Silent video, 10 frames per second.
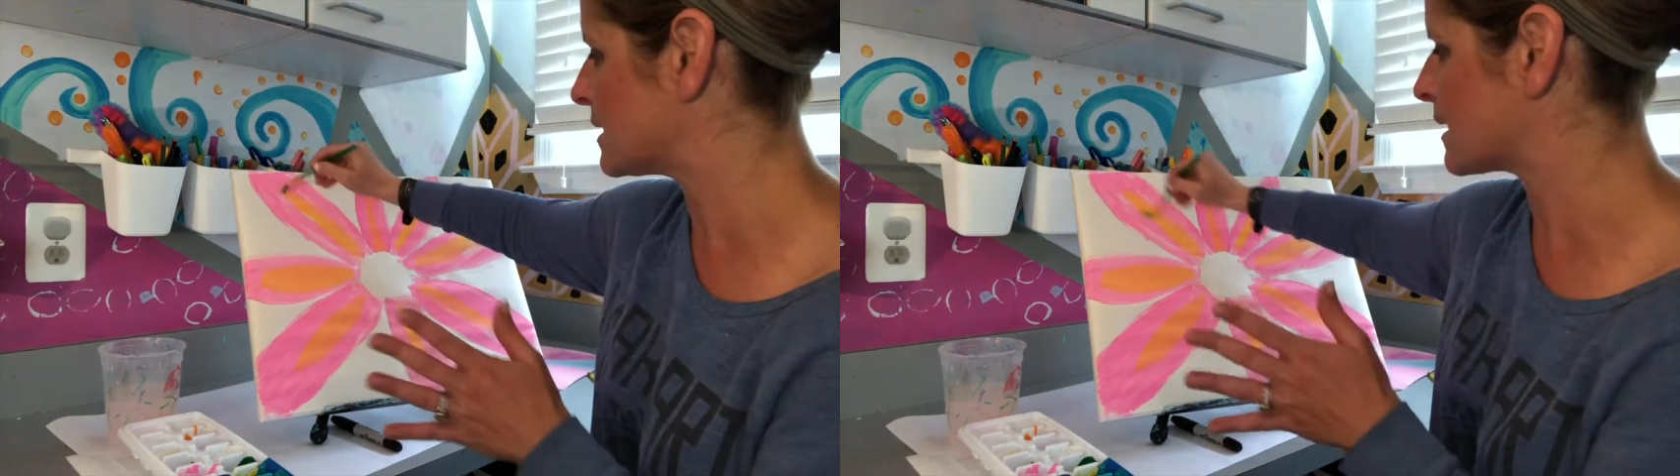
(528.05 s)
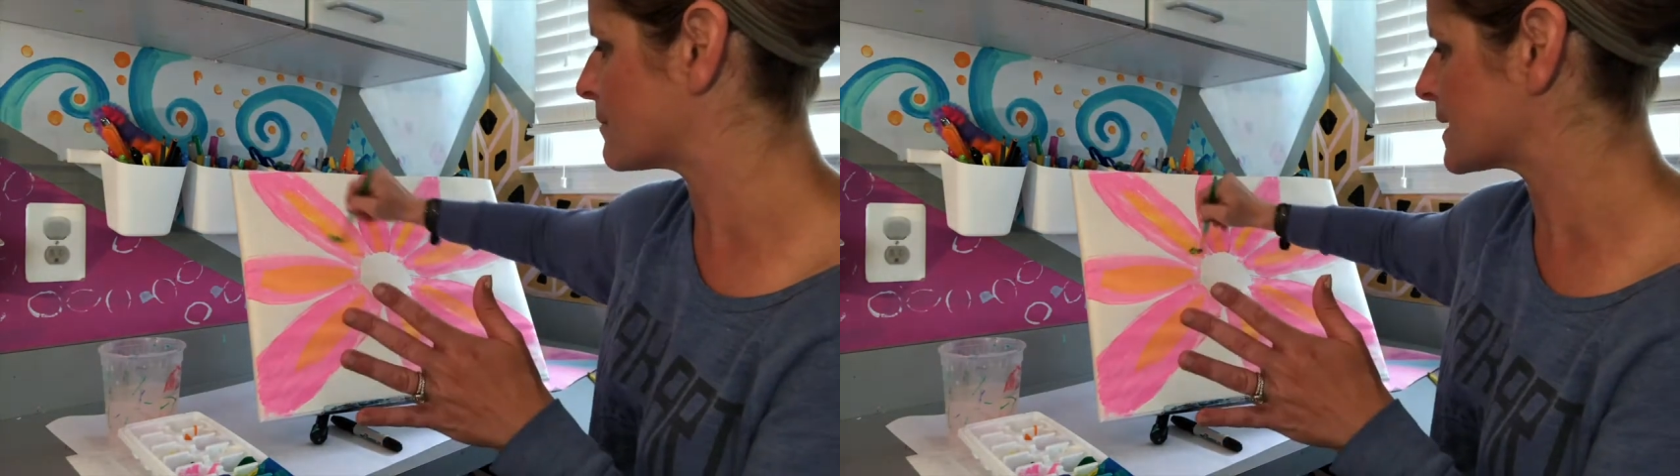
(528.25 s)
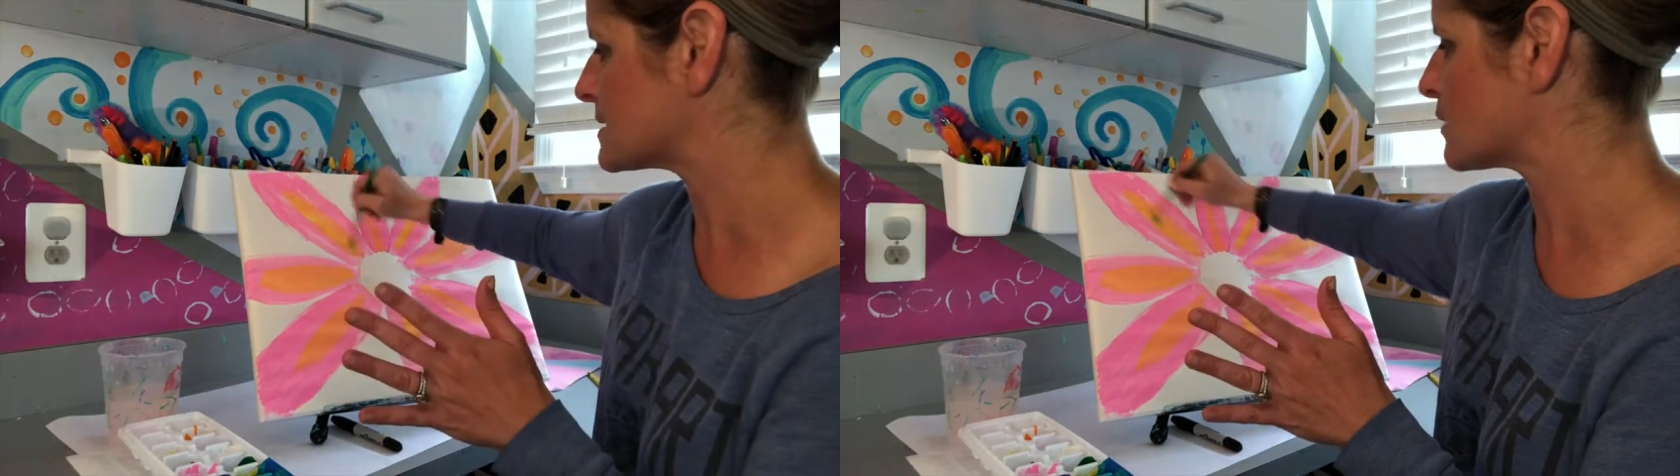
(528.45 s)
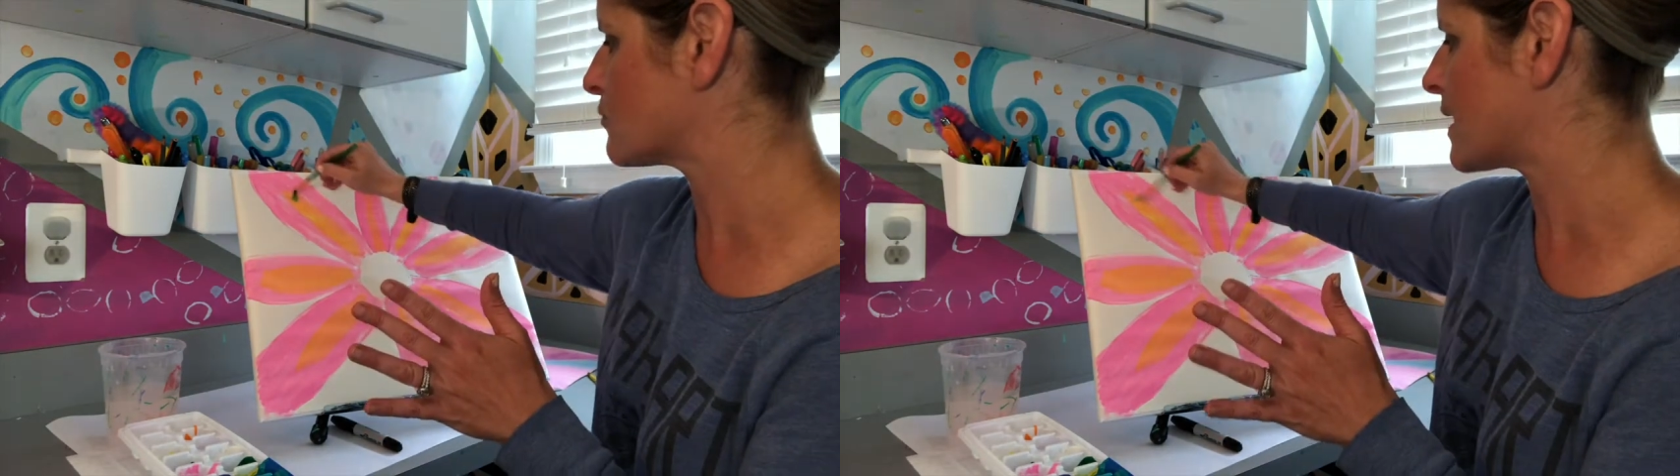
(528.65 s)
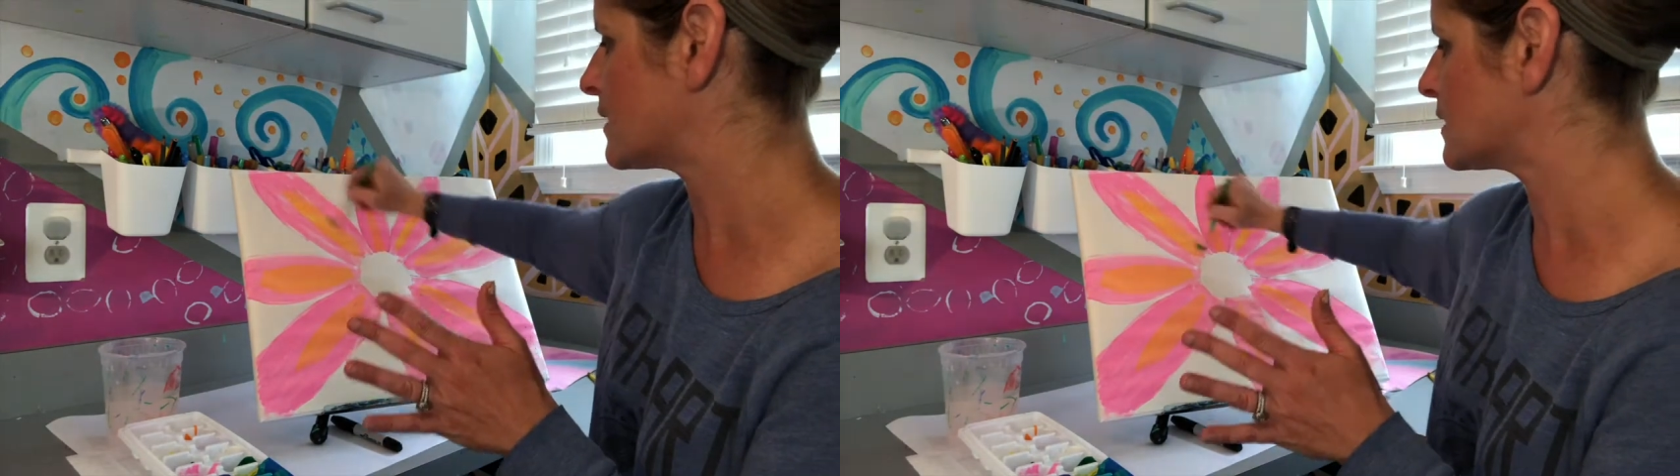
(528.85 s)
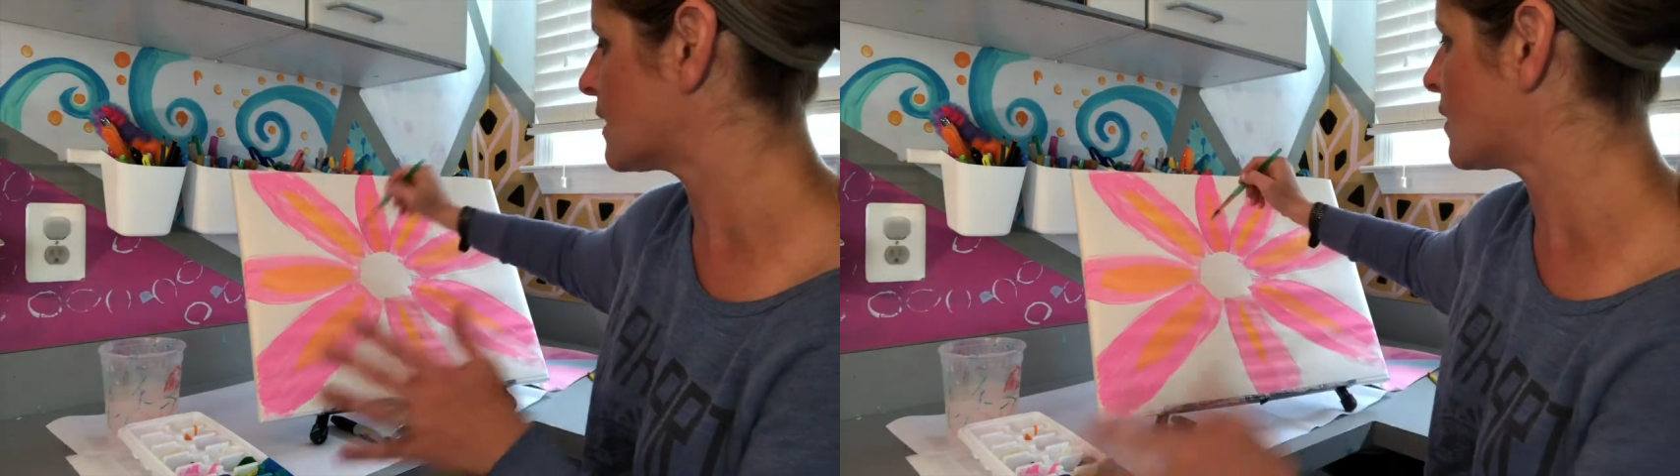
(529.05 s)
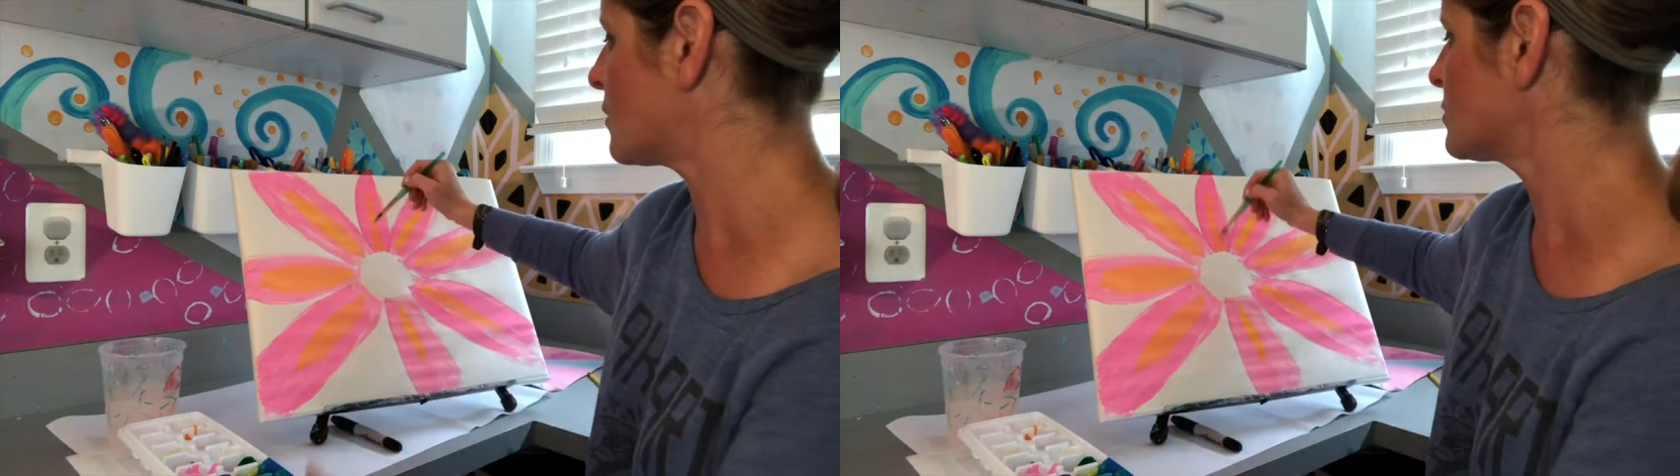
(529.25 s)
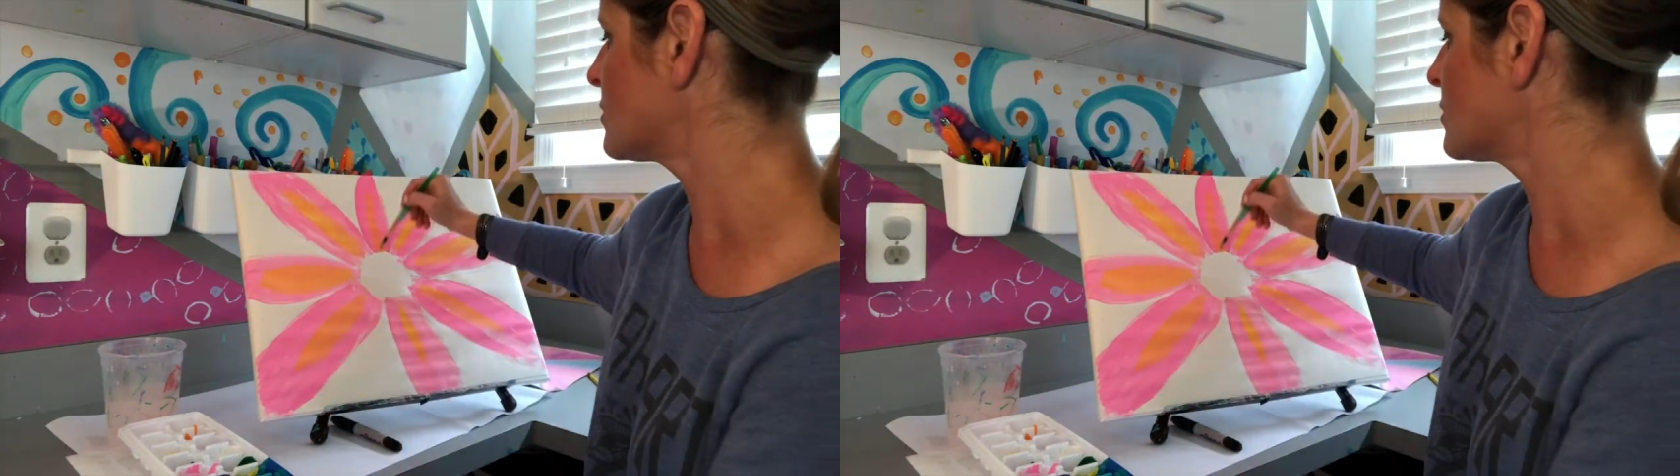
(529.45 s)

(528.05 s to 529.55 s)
like mixing red and yellow.